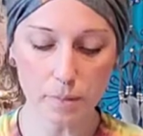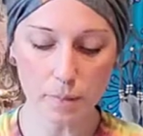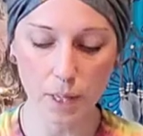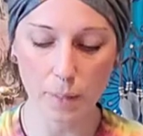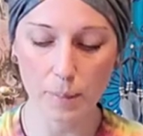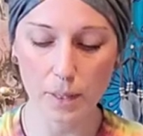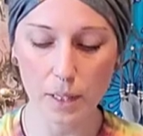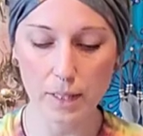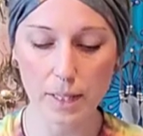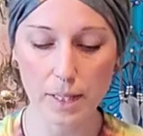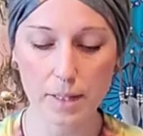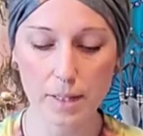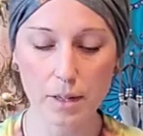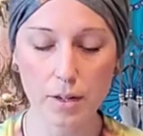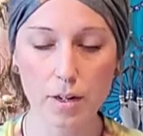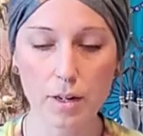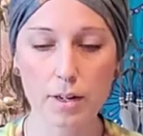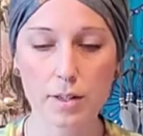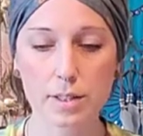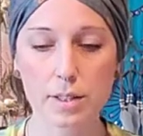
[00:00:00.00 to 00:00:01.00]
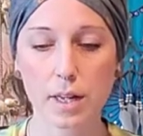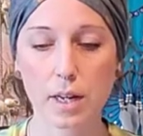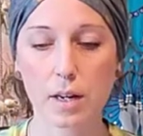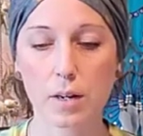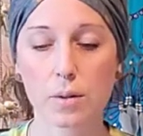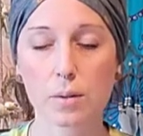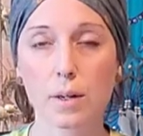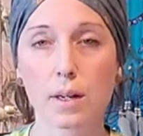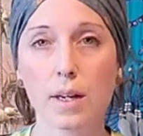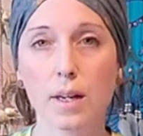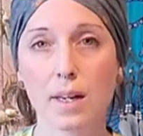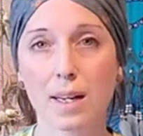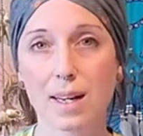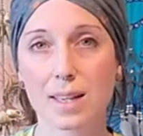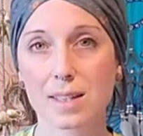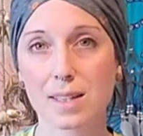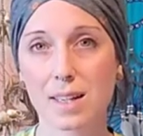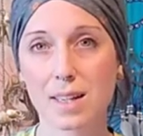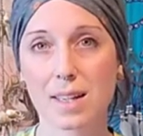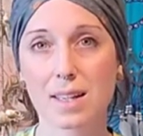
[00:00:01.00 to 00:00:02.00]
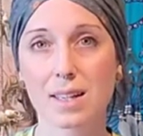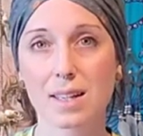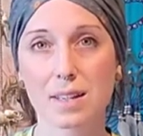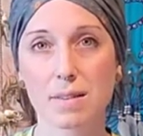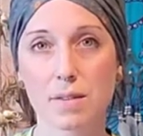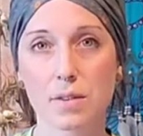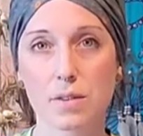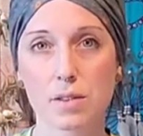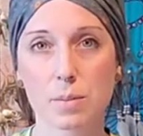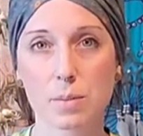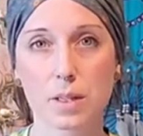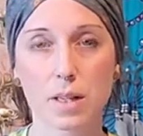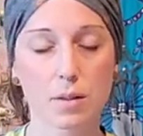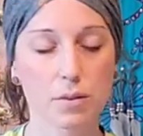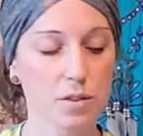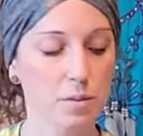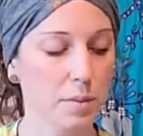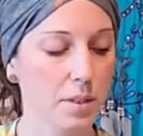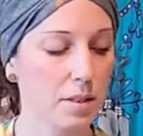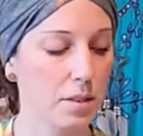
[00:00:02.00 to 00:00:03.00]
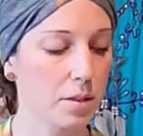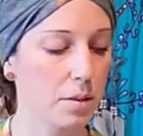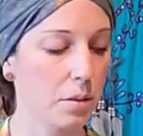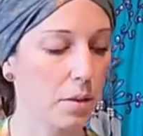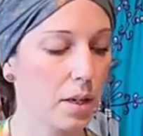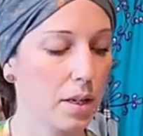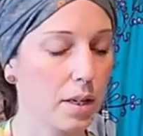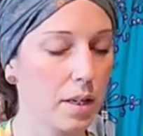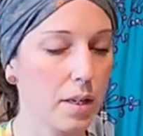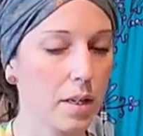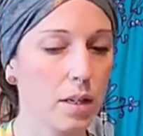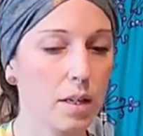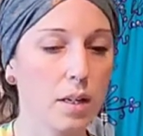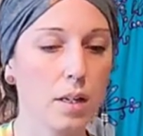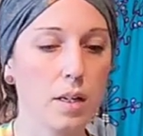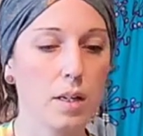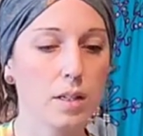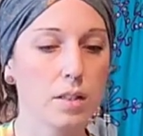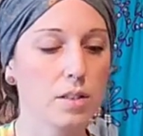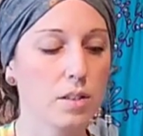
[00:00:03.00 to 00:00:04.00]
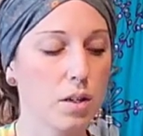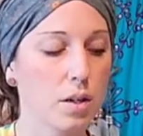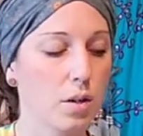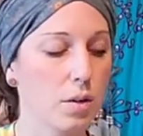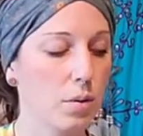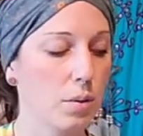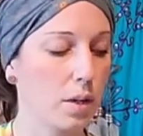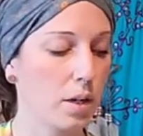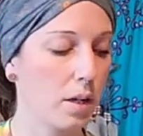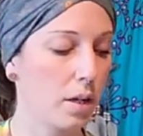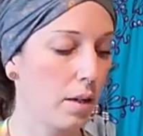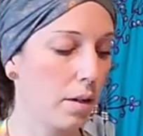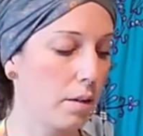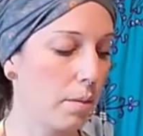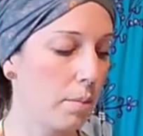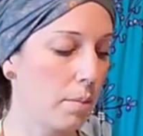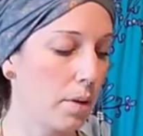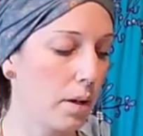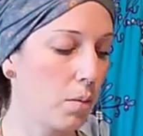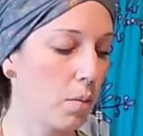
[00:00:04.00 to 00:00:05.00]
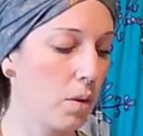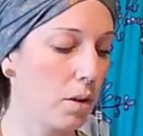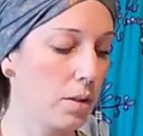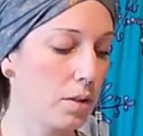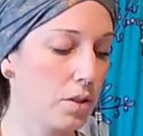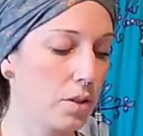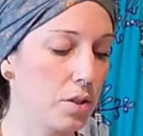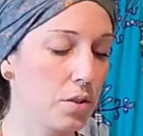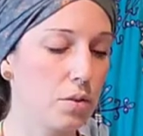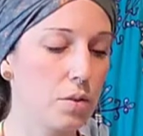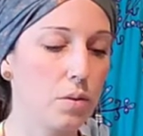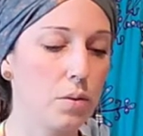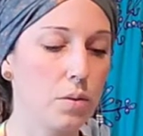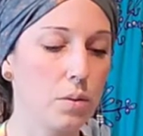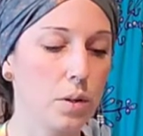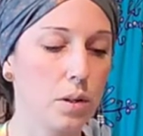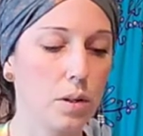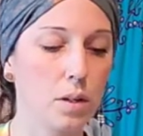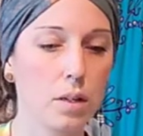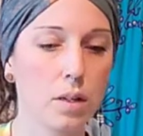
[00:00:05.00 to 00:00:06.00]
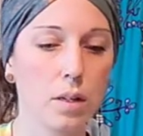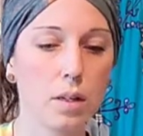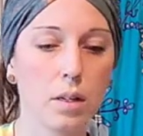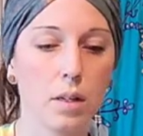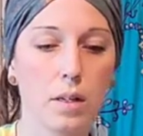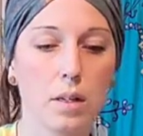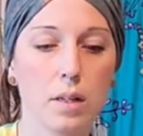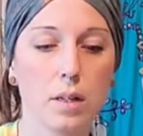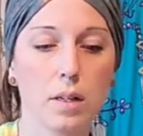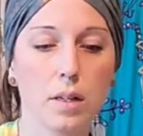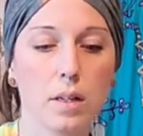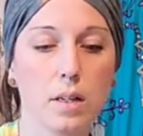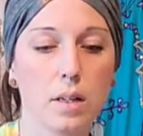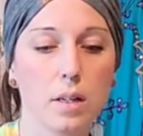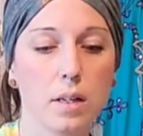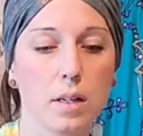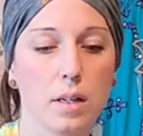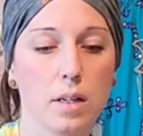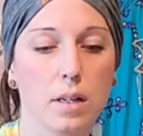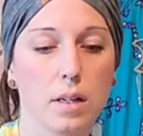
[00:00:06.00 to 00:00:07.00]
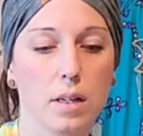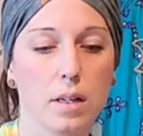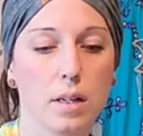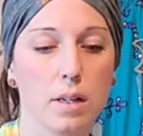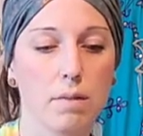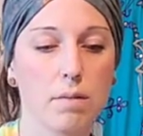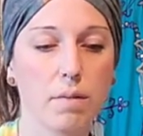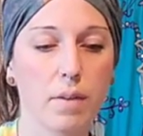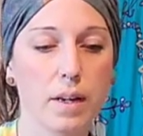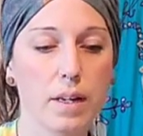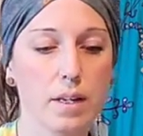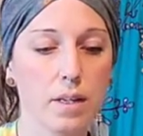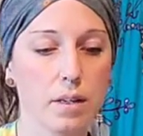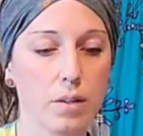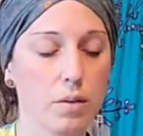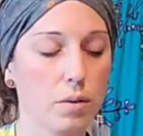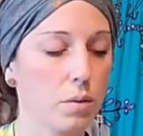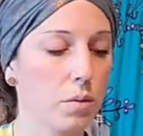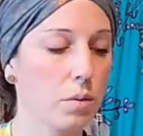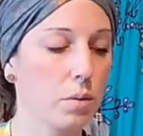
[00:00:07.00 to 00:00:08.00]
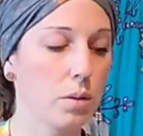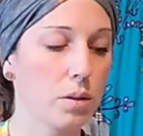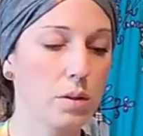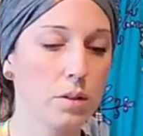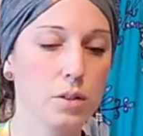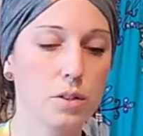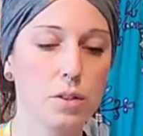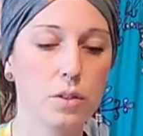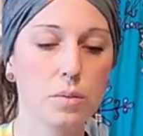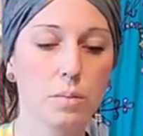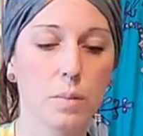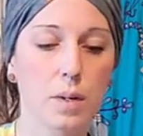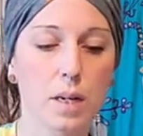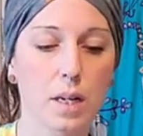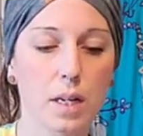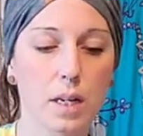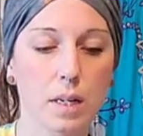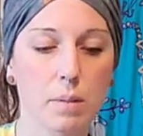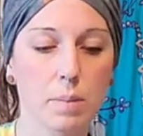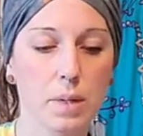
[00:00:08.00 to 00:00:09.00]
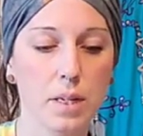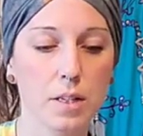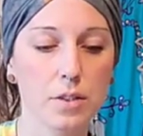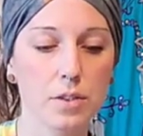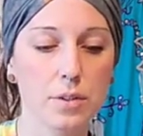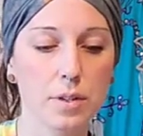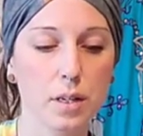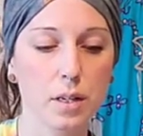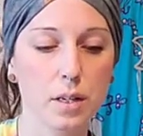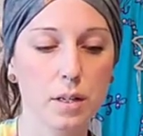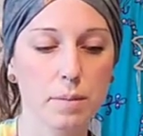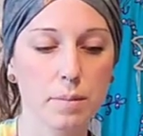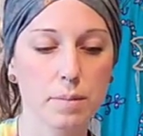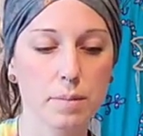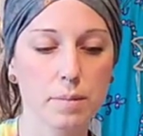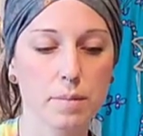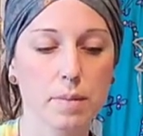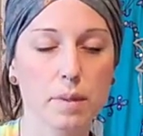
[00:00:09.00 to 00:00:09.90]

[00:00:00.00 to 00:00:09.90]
I'm going to lay the cards out as I give you some announcements, okay? So I want to invite you to my Patreon.